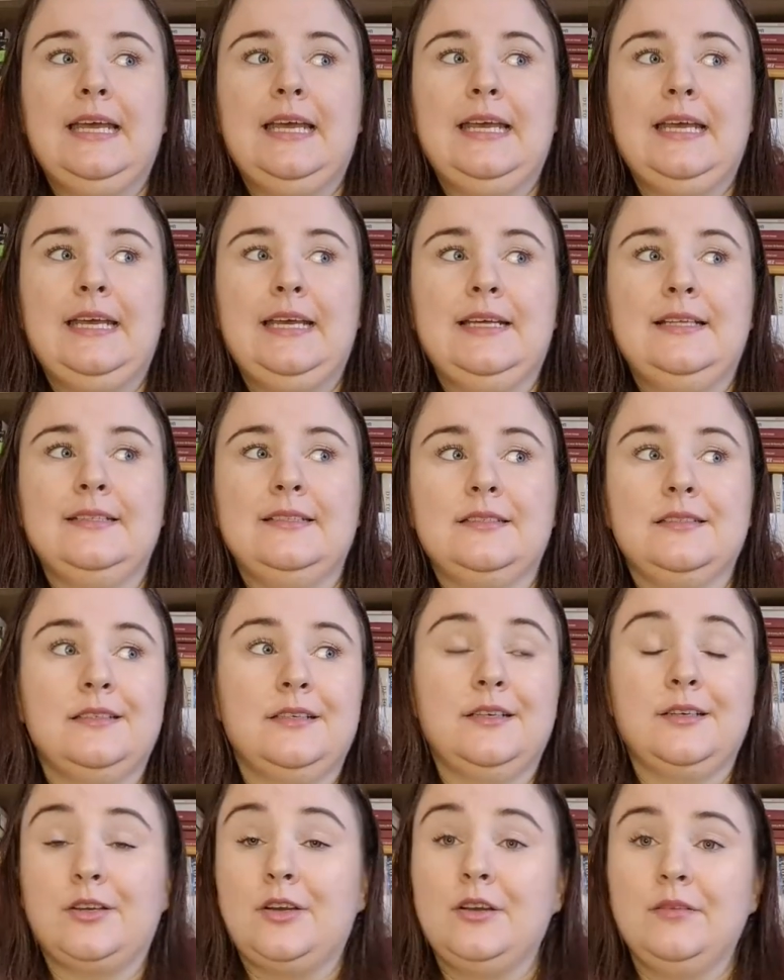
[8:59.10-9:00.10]
and
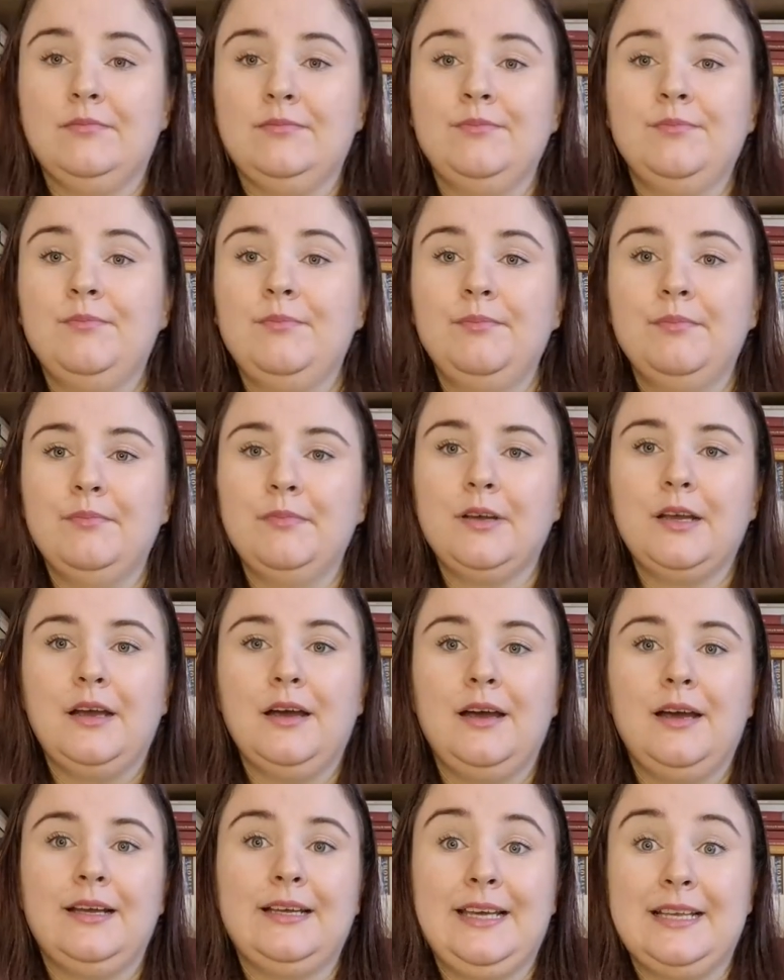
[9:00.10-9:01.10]
uh,
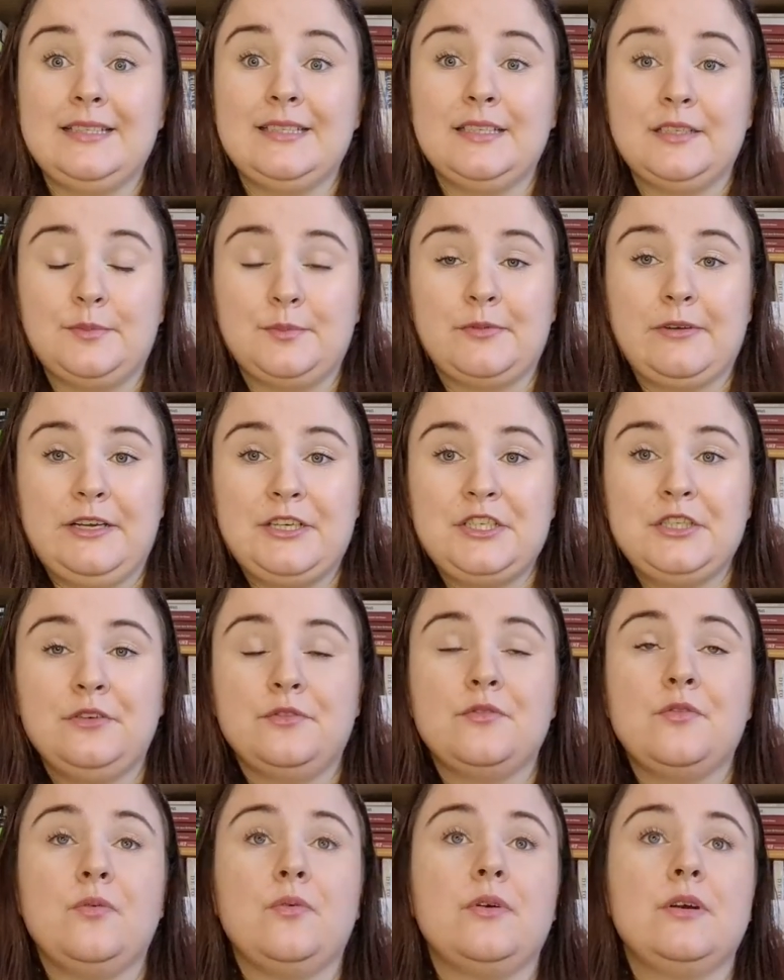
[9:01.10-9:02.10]
uh, gets the depression,
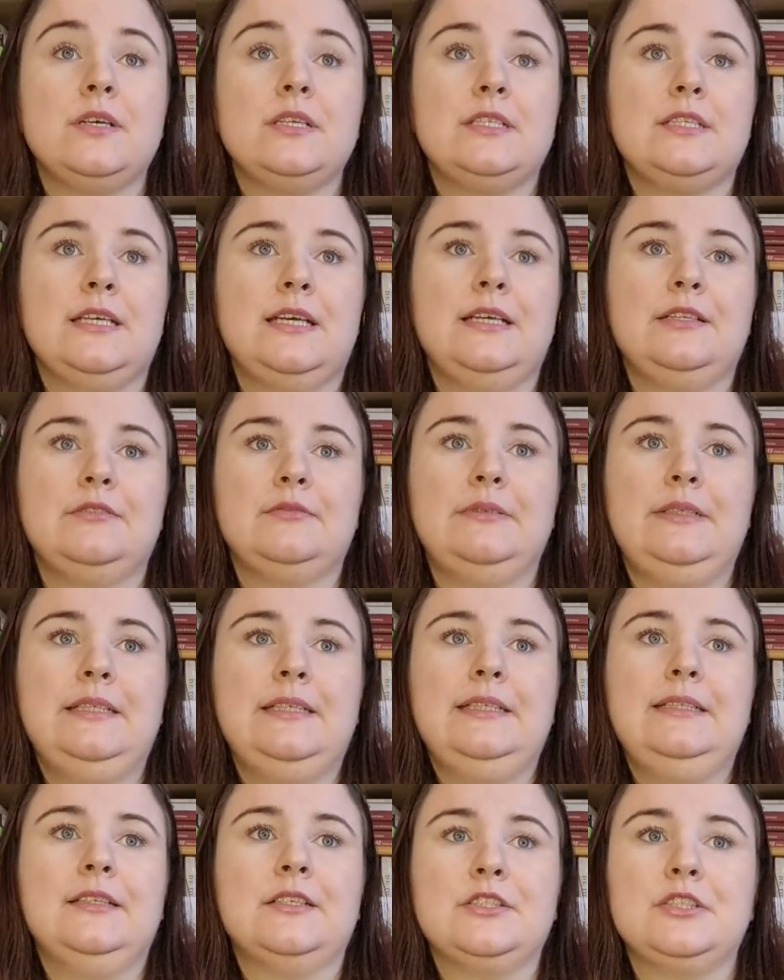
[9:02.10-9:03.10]
of course, and
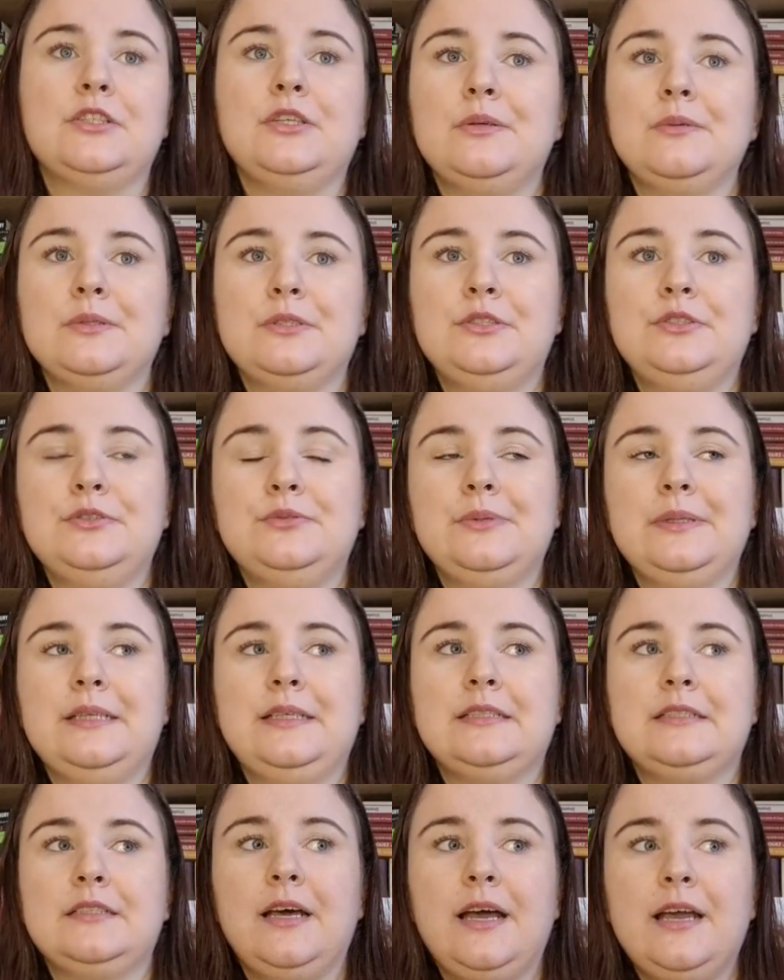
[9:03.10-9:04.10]
really doesn't know what to do with
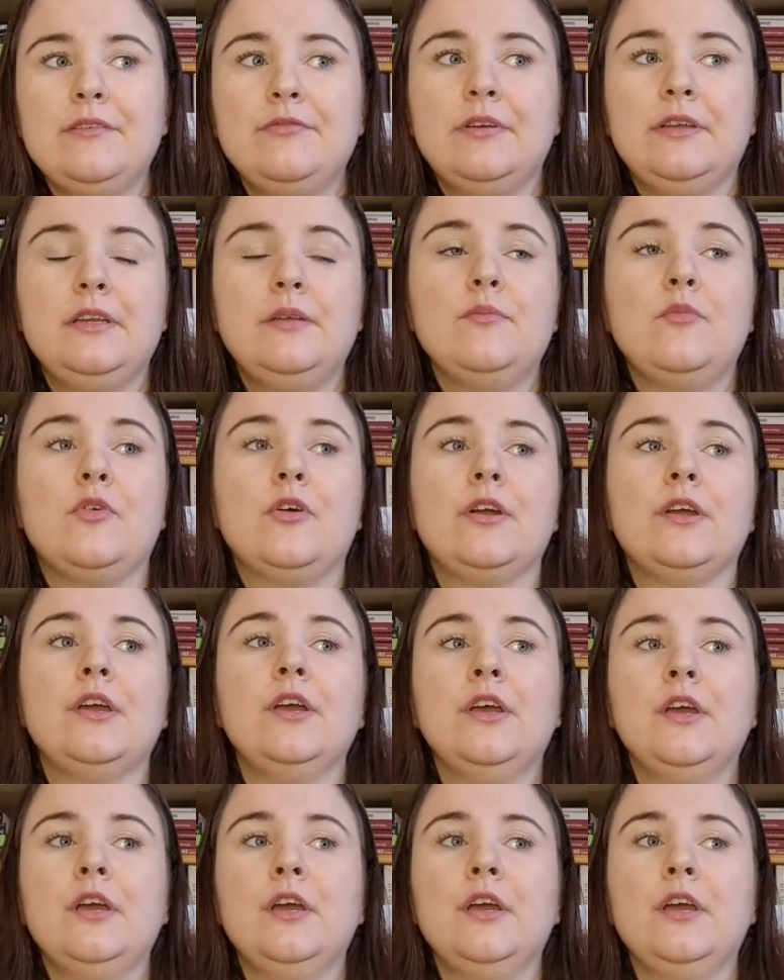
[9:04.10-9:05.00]
life anymore,